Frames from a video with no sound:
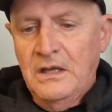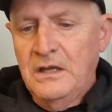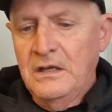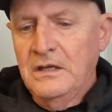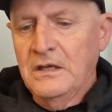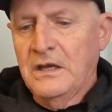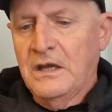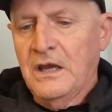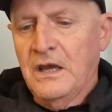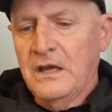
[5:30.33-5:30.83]

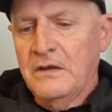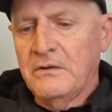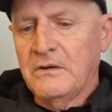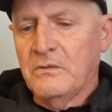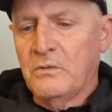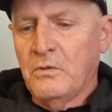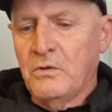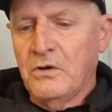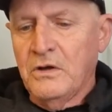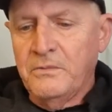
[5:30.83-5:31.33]

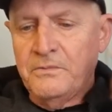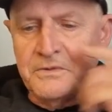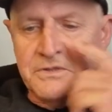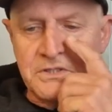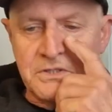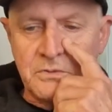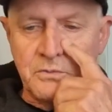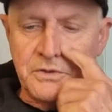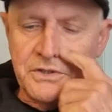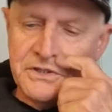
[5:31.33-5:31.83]
indicator wiper
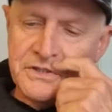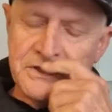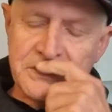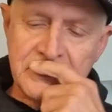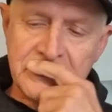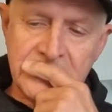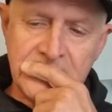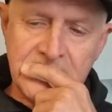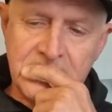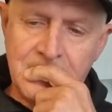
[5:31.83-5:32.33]

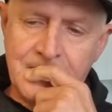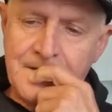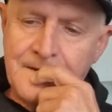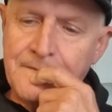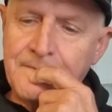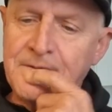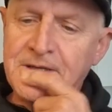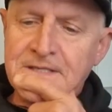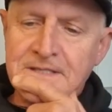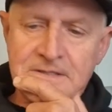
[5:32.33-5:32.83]
switches, so
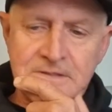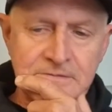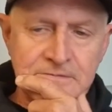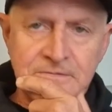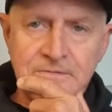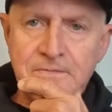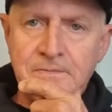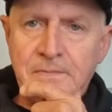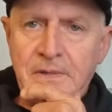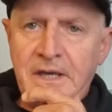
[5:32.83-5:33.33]
that must have
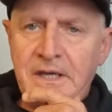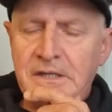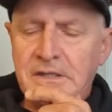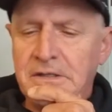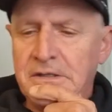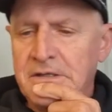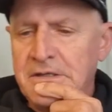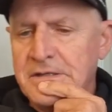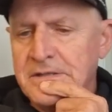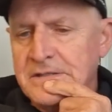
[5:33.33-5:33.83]

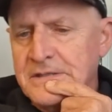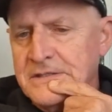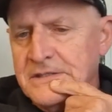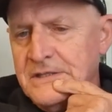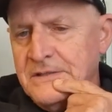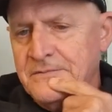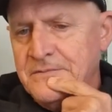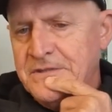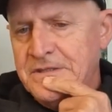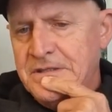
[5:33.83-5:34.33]
packed it in to
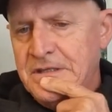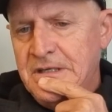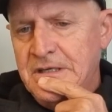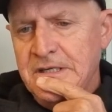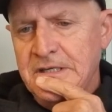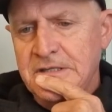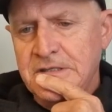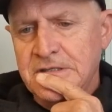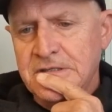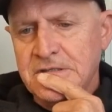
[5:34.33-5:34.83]
some
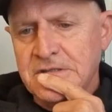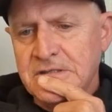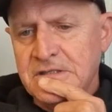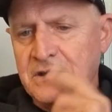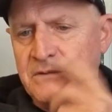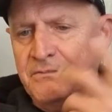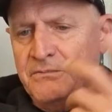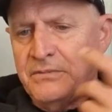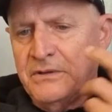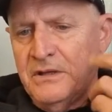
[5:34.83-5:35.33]
stage.
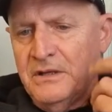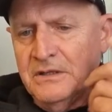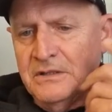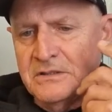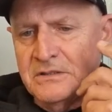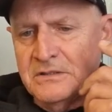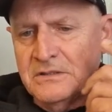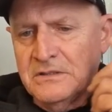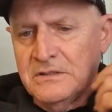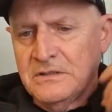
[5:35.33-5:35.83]
Some plug
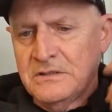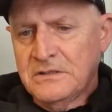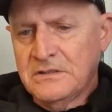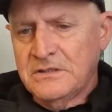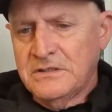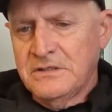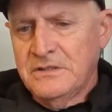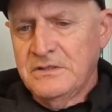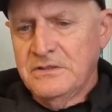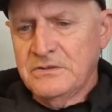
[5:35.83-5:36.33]

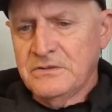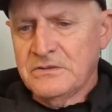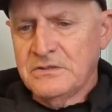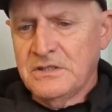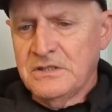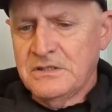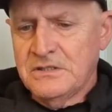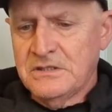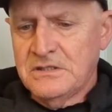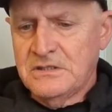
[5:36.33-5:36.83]

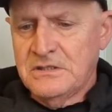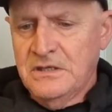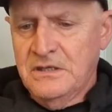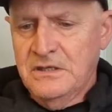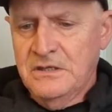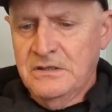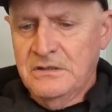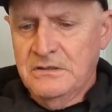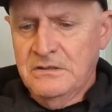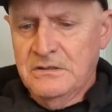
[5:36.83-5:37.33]
seals, that's
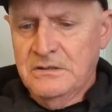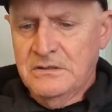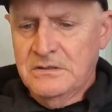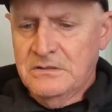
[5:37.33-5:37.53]
standard.